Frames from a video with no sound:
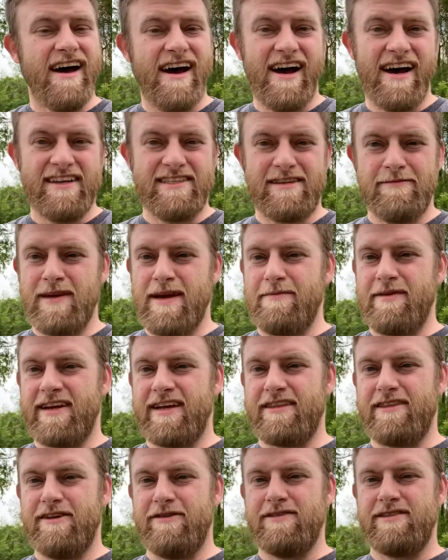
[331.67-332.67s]
to be able to
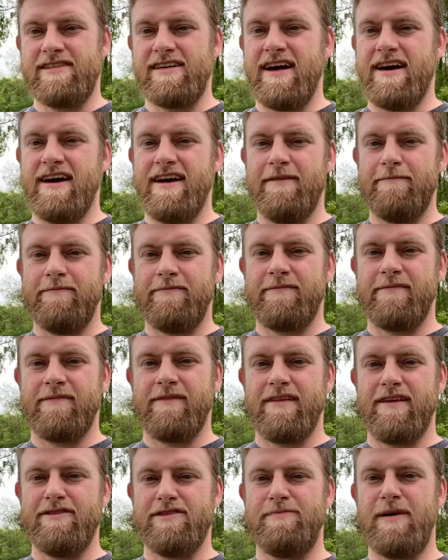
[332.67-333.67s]
get those
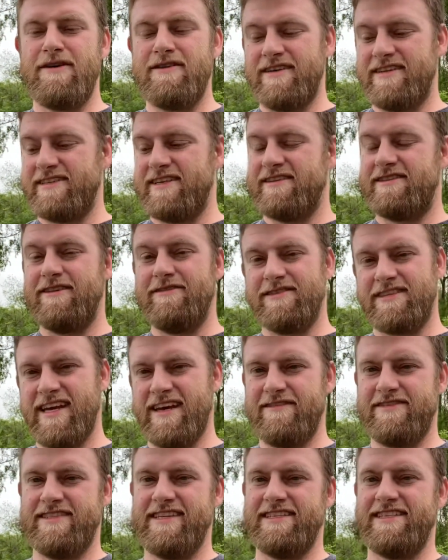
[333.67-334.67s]
bonuses, those
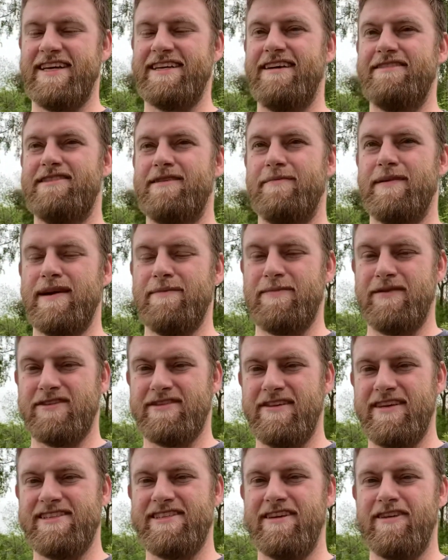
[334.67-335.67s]
gifts to send out to people.
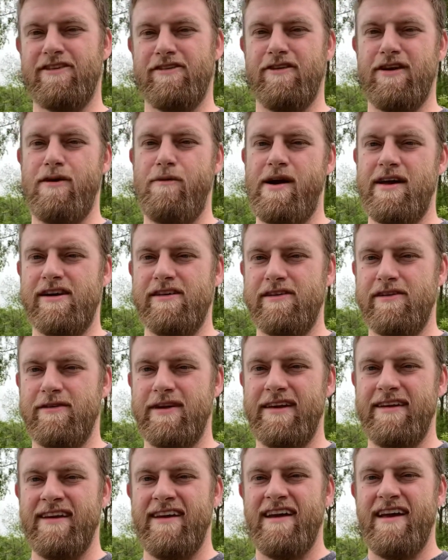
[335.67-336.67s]
So it's another great way to do
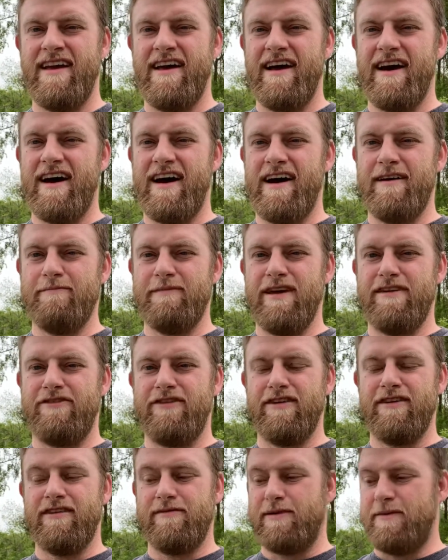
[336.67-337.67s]
it. If
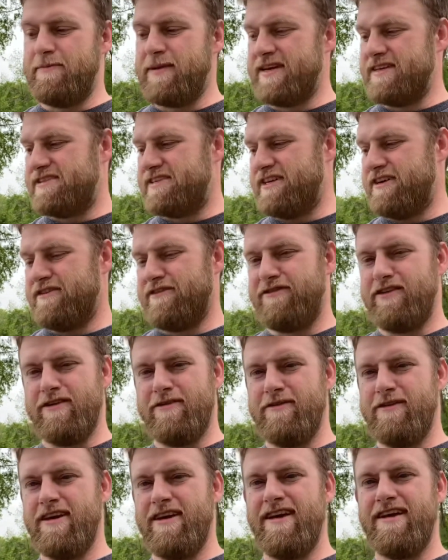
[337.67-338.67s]
you're a little bit busier, if
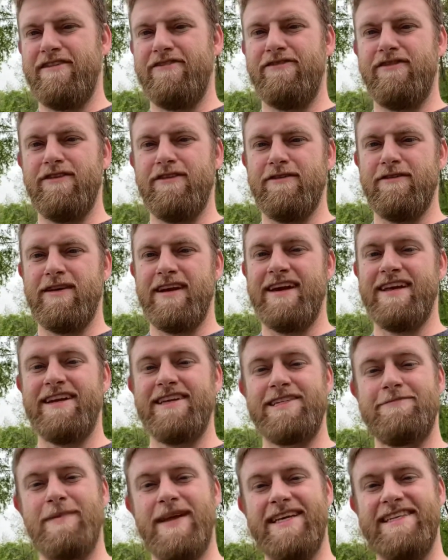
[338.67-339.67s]
you're in a
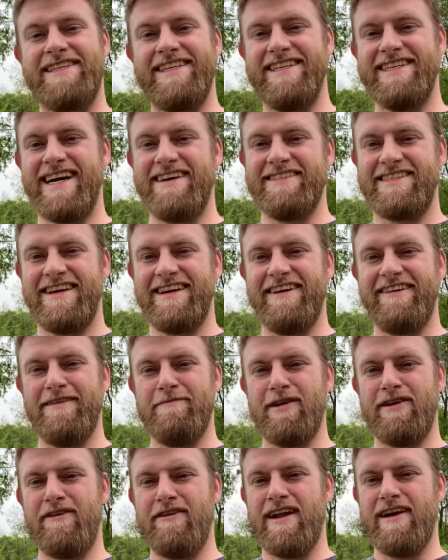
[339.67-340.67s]
place in a downtown area
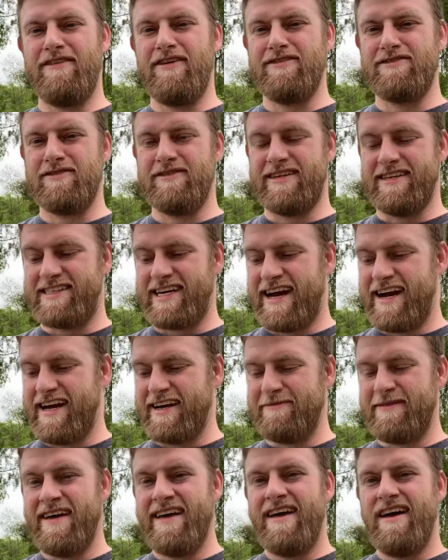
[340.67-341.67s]
but don't have all sorts of
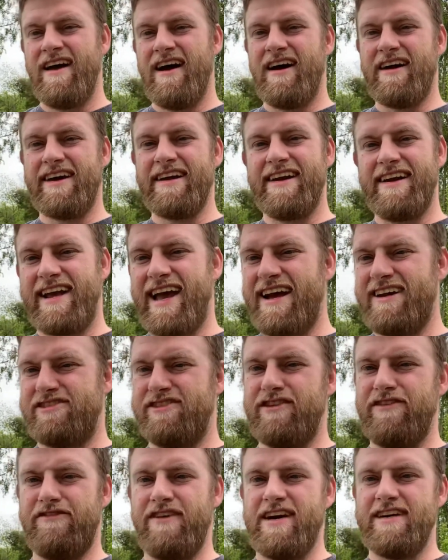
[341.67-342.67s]
time, get a gotcha
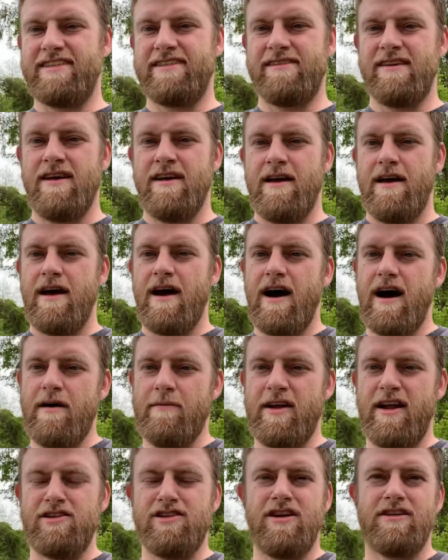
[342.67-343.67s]
device.
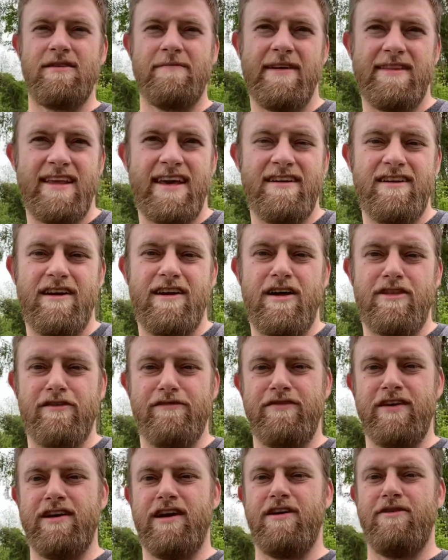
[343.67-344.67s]
And I'll talk about that in another
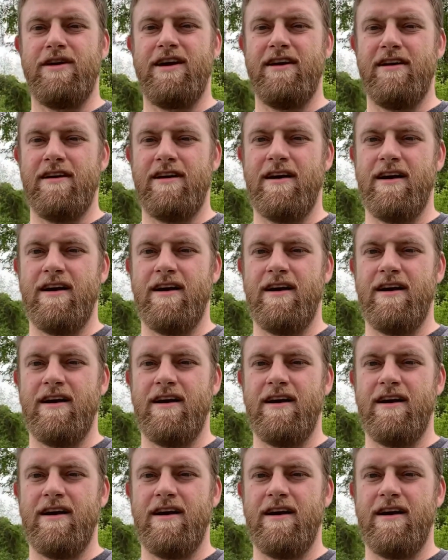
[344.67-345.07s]
video here,